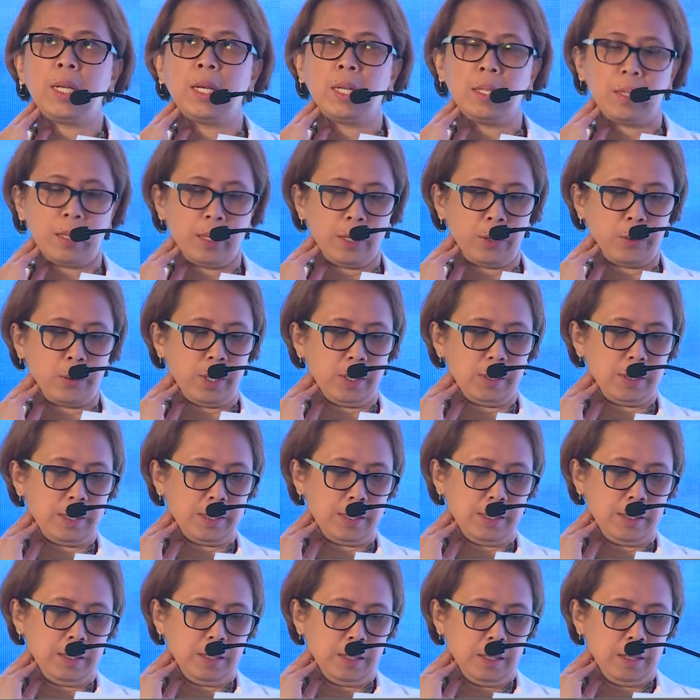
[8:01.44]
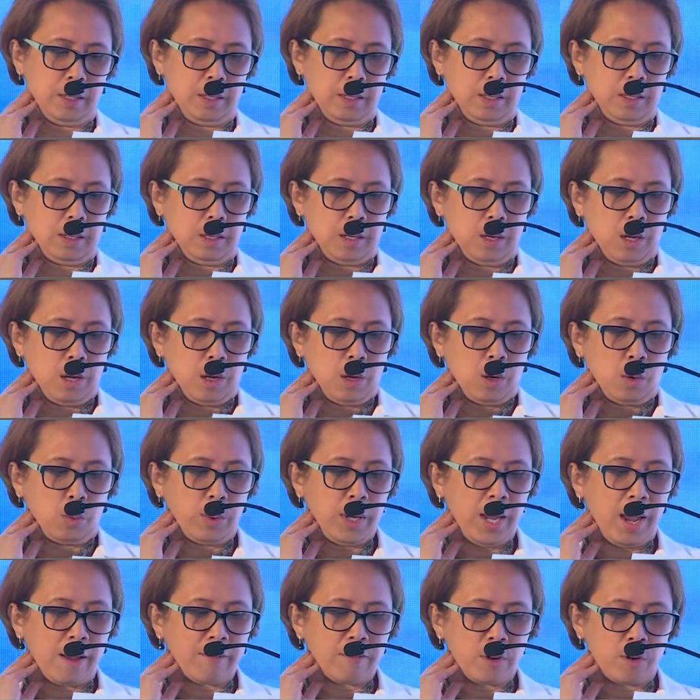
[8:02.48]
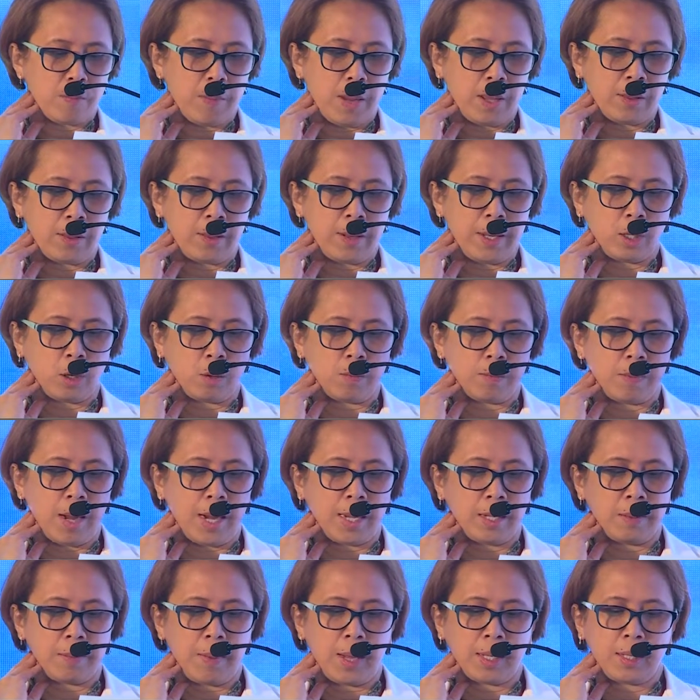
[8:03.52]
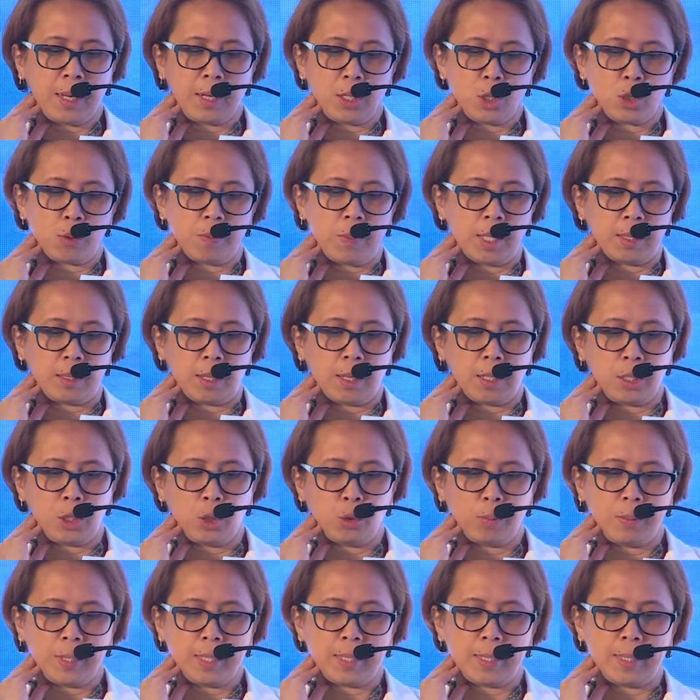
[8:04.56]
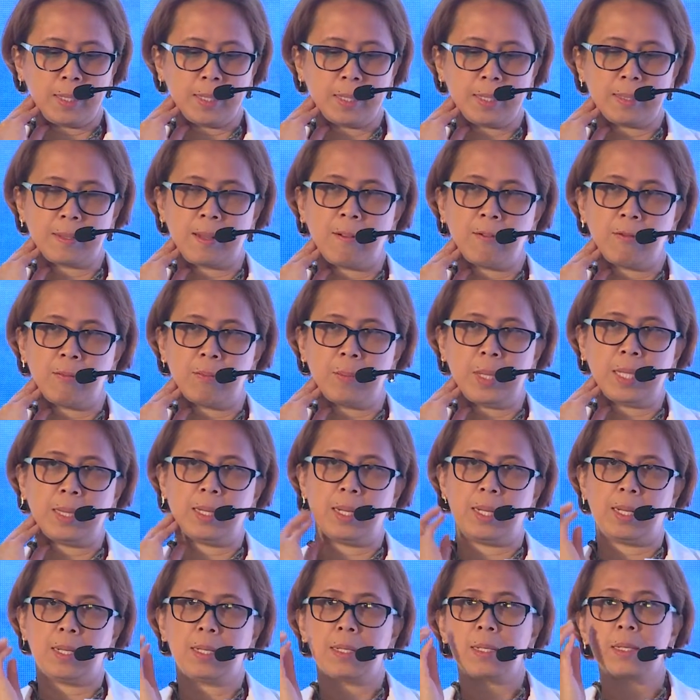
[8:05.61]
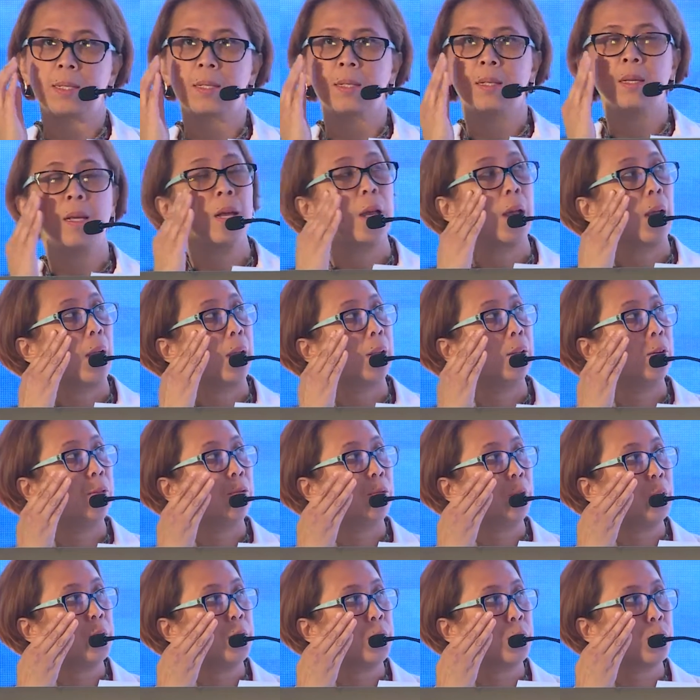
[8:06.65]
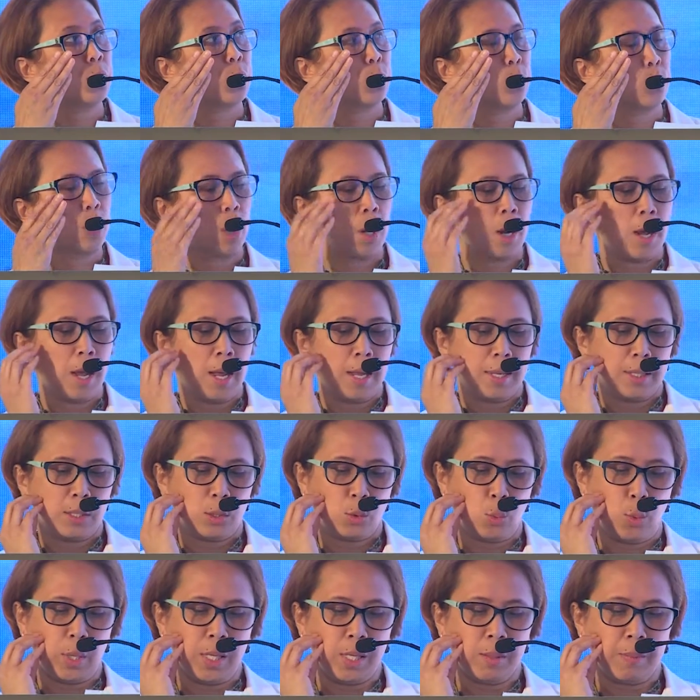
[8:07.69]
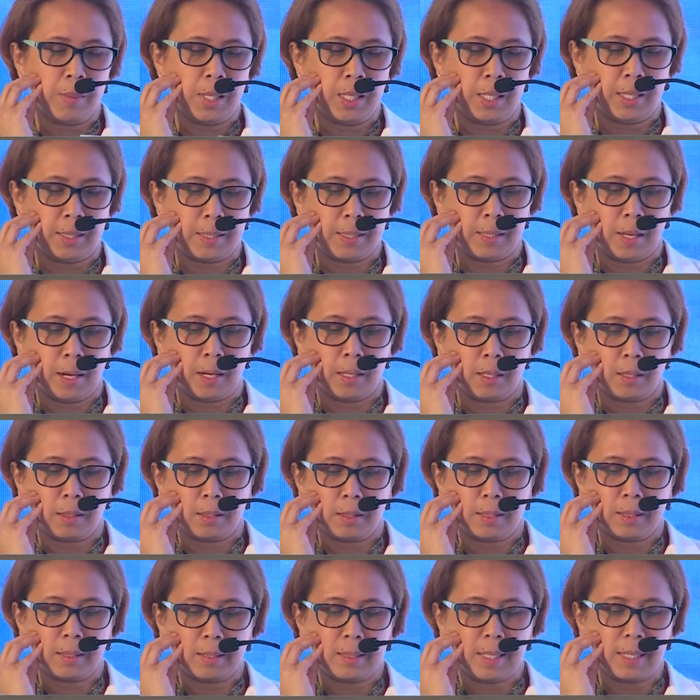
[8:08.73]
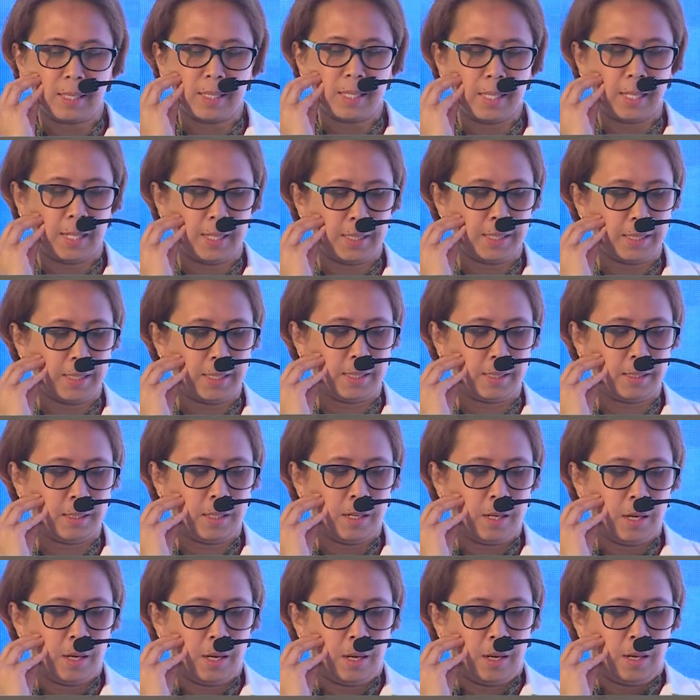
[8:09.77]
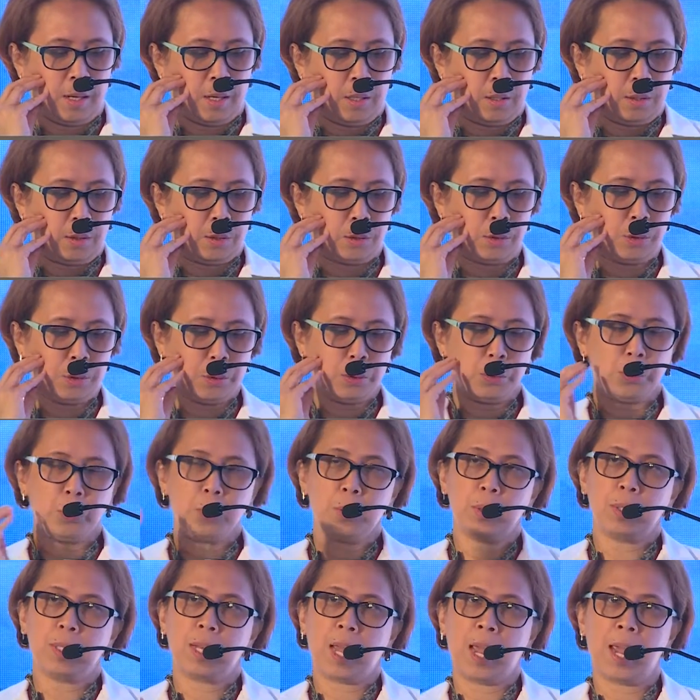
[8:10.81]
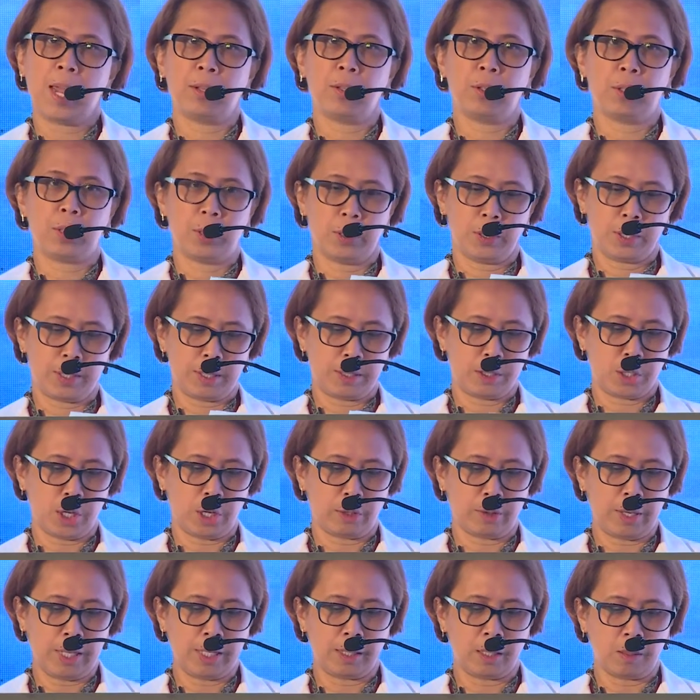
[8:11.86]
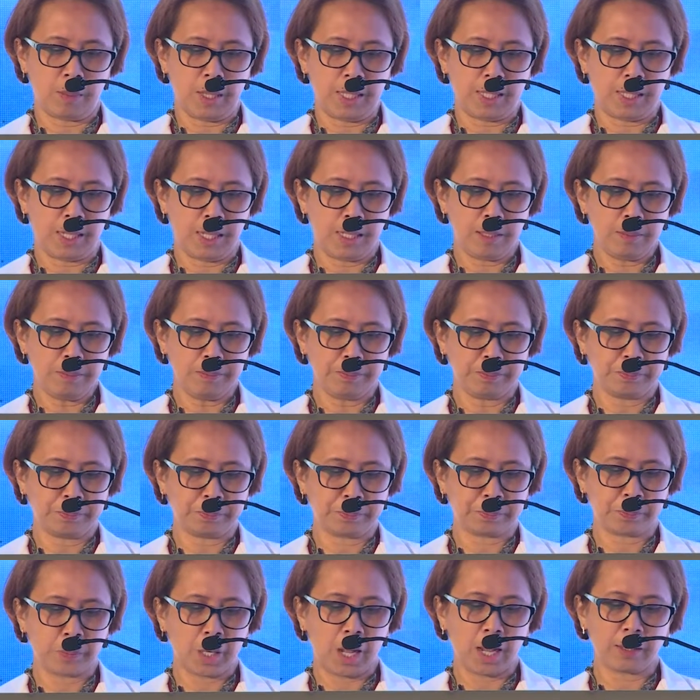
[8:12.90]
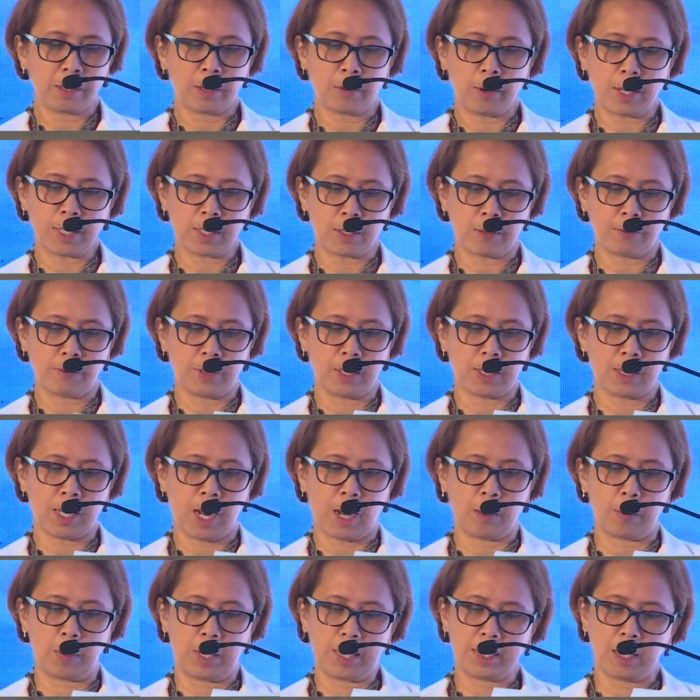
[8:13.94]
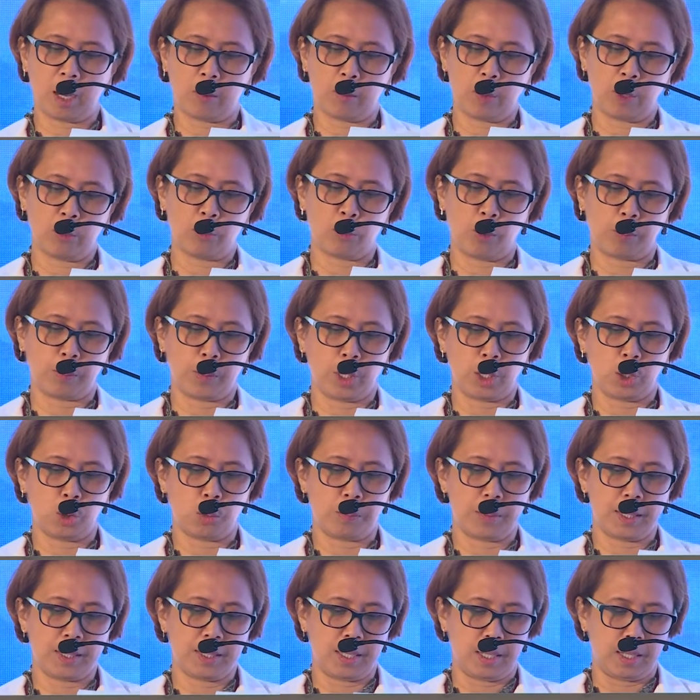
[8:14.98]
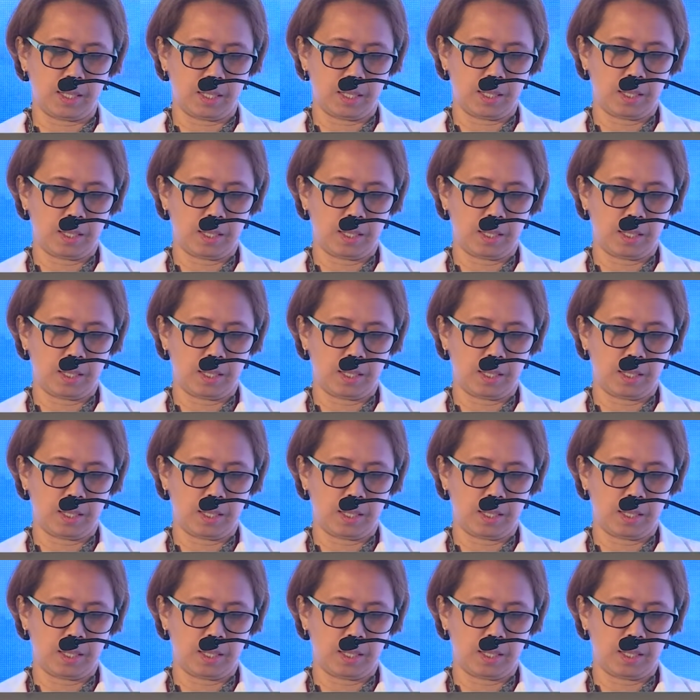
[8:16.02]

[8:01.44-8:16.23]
in the unit. We have a monthly combined management and UBC staff meetings, and the first 20 minutes are dedicated to the head nurse chairing the meeting, and the rest of the time is coming from the UBC.